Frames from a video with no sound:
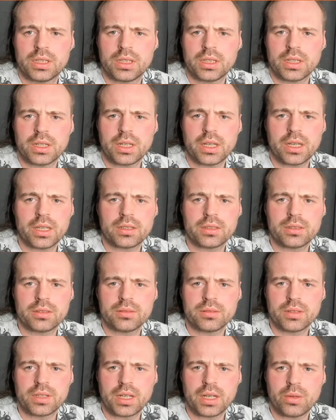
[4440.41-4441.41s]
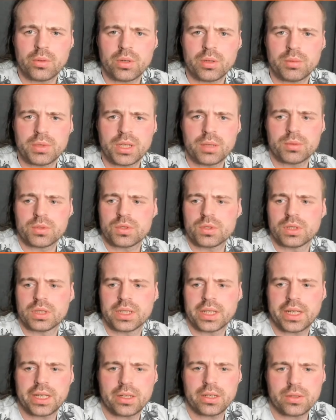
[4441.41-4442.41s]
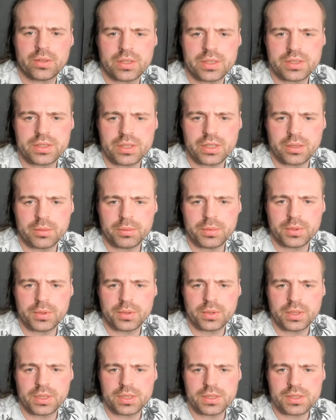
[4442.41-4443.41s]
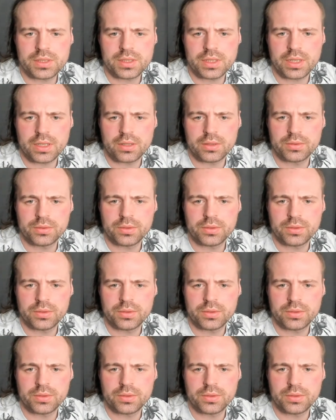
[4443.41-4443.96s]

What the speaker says: Again, I want to be able to layer this up instead of